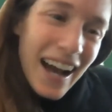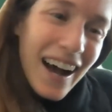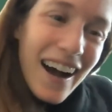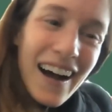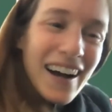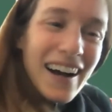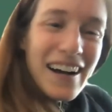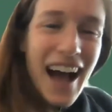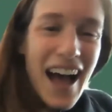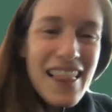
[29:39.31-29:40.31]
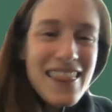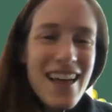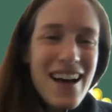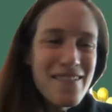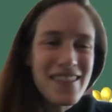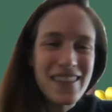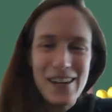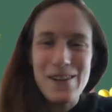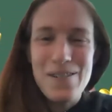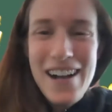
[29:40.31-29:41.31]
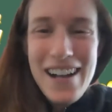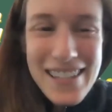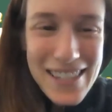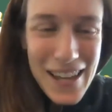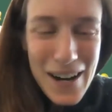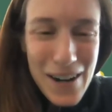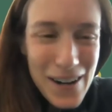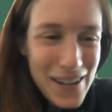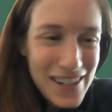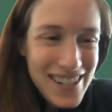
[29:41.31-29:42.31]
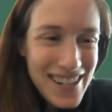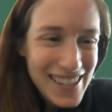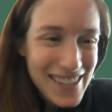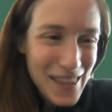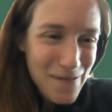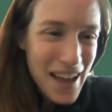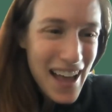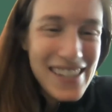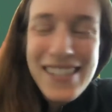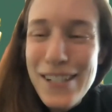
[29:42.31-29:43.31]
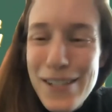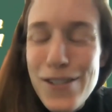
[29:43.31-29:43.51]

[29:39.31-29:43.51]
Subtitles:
Oh, I love the little ones. They're just the best.